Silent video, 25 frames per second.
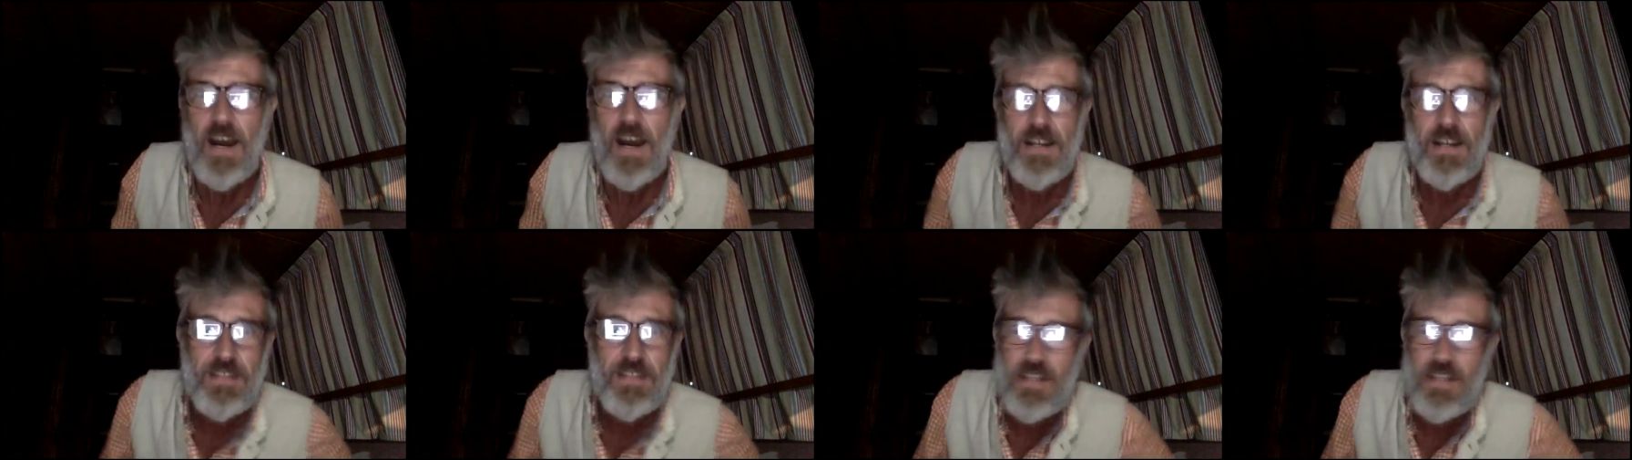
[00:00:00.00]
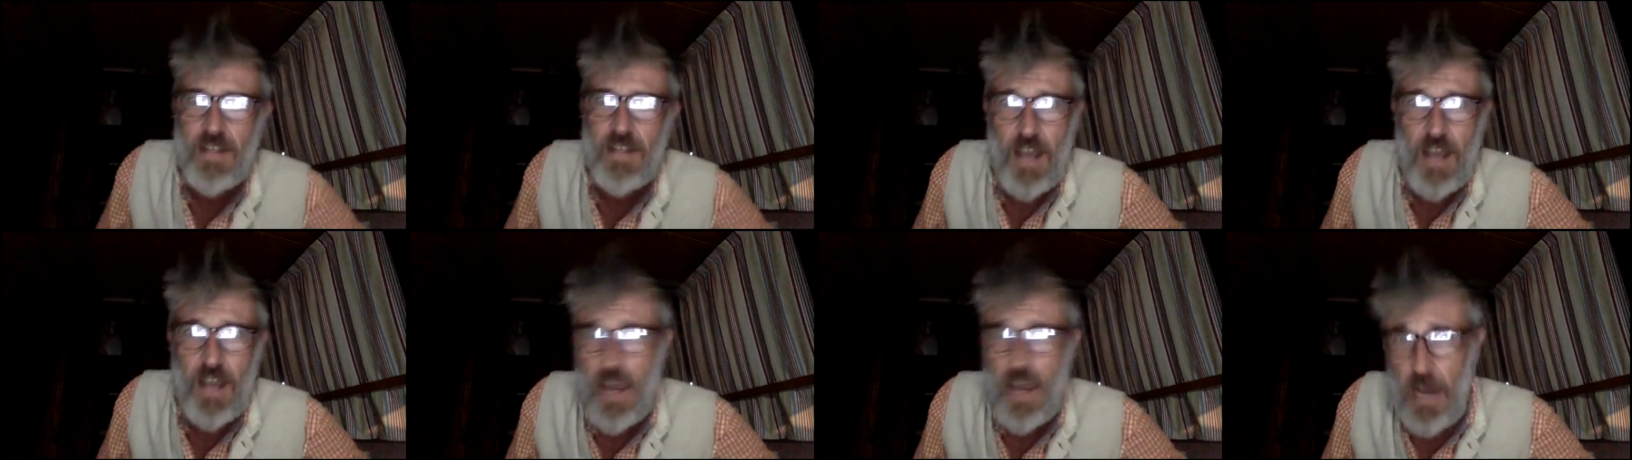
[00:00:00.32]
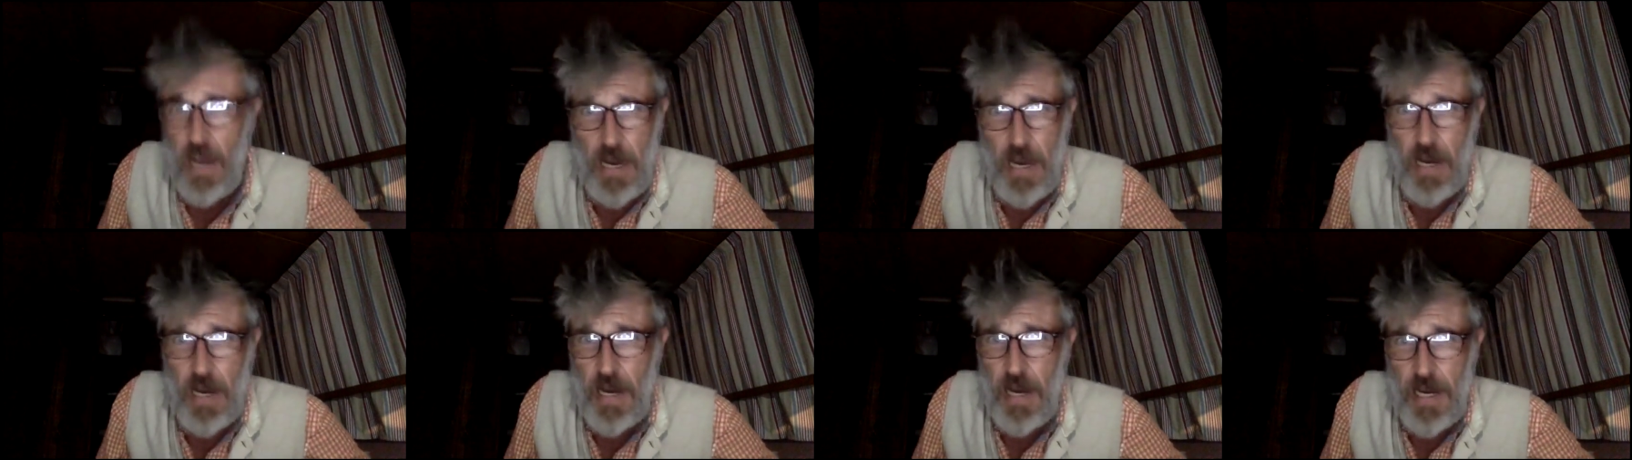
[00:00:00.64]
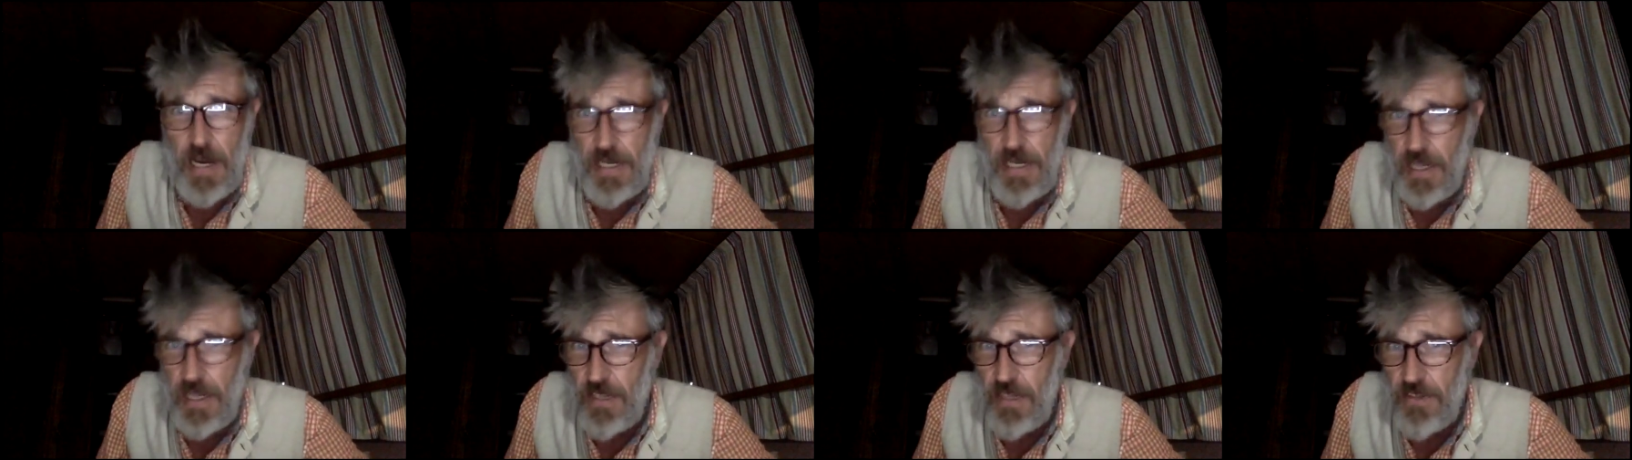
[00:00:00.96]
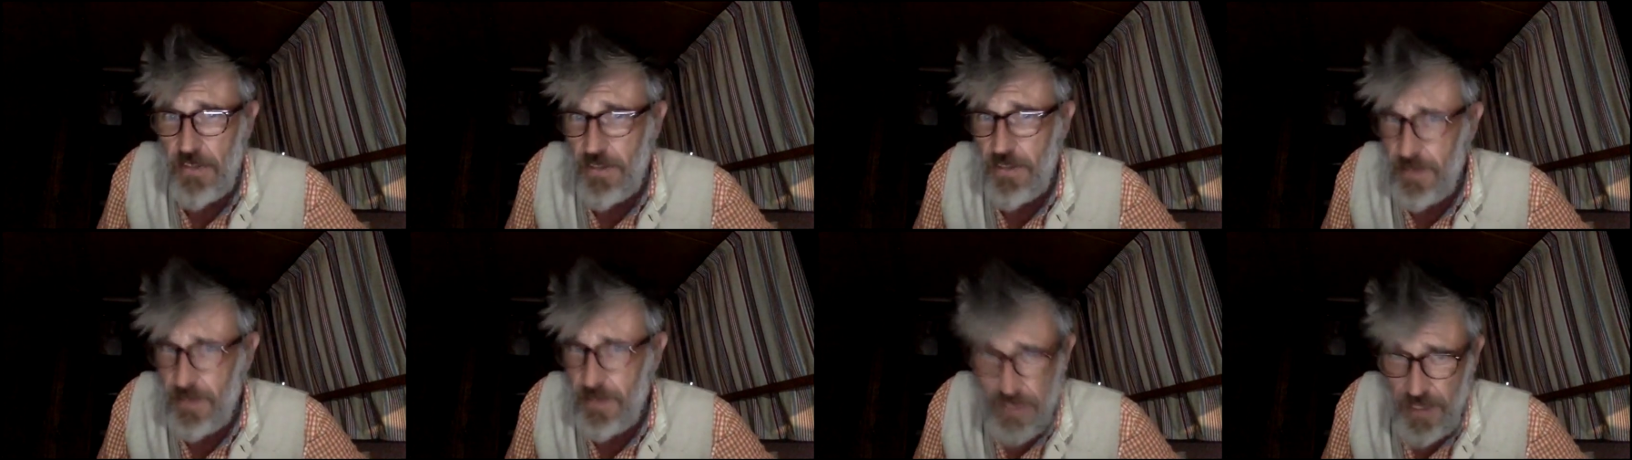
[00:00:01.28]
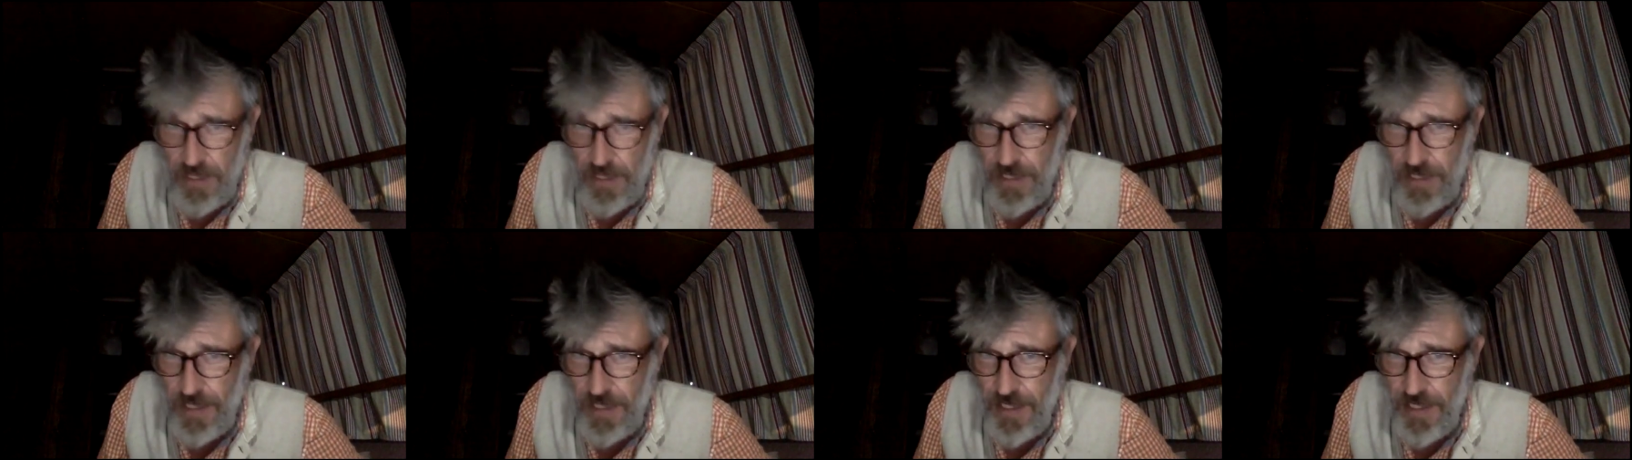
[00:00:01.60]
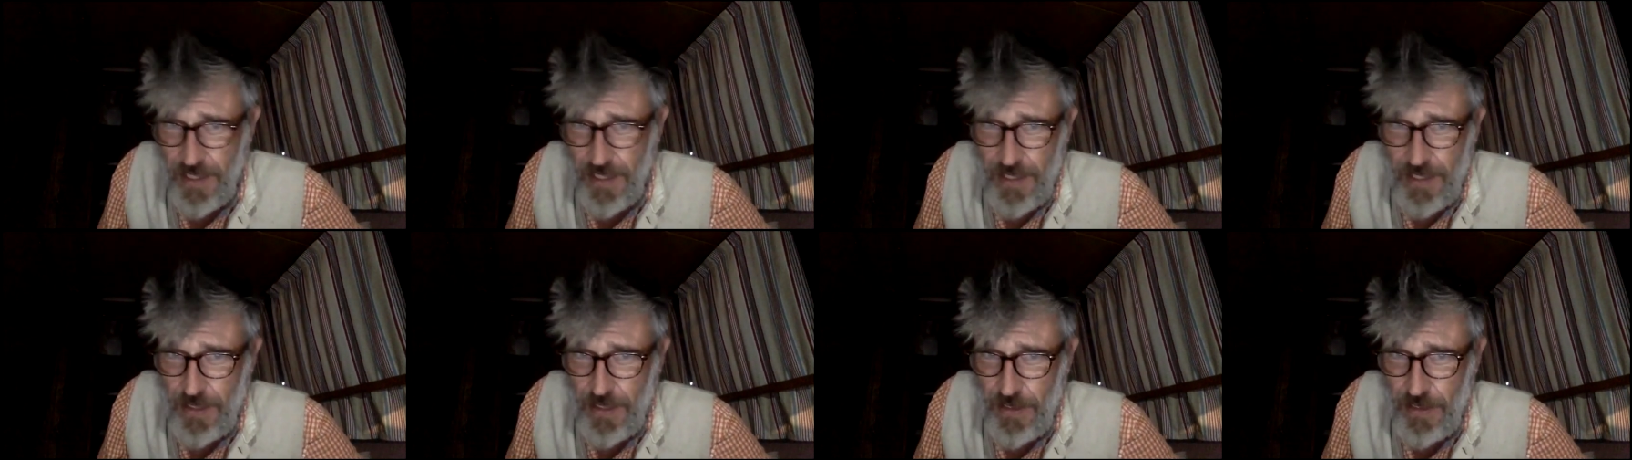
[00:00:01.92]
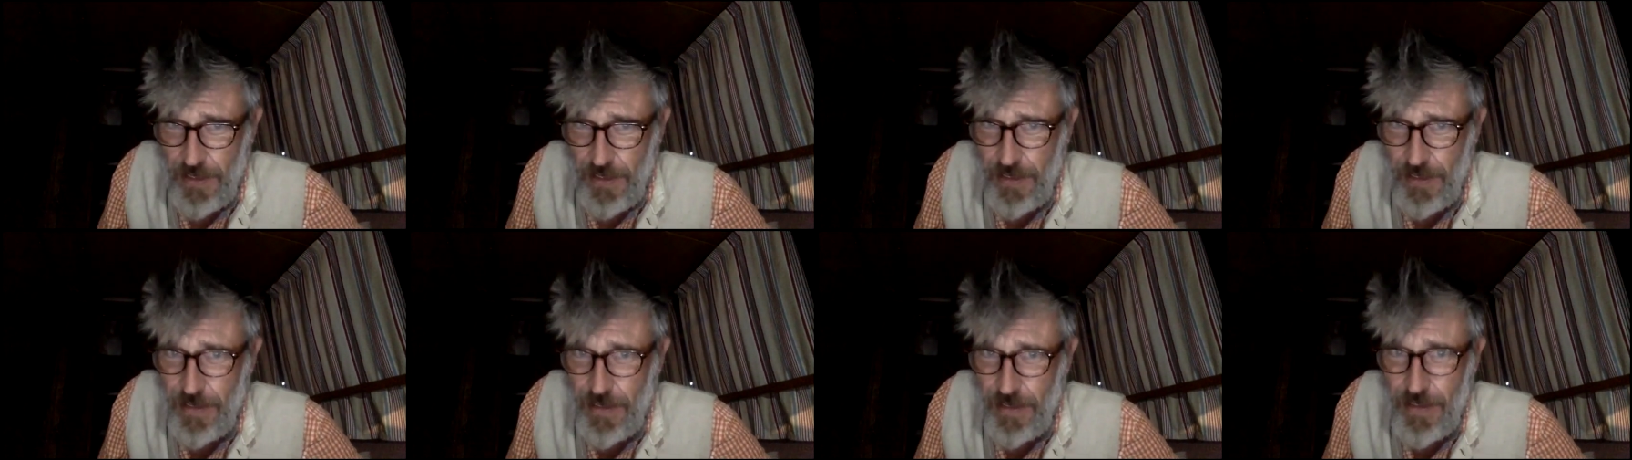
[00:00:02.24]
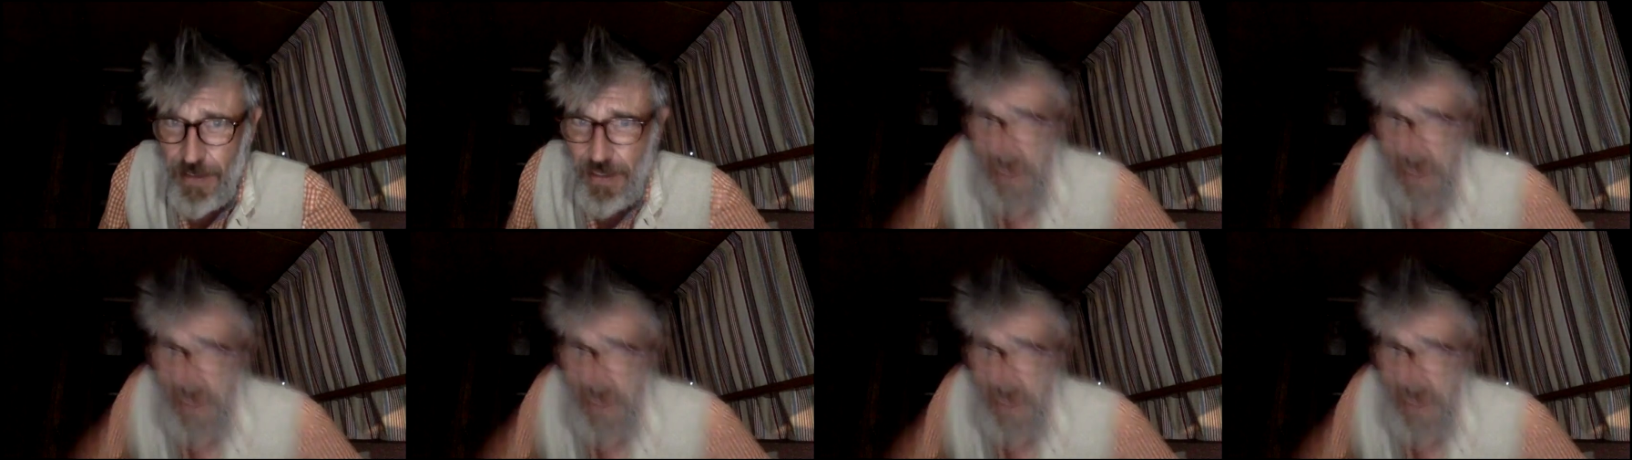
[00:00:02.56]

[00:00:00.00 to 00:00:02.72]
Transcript: said, "I can see you,"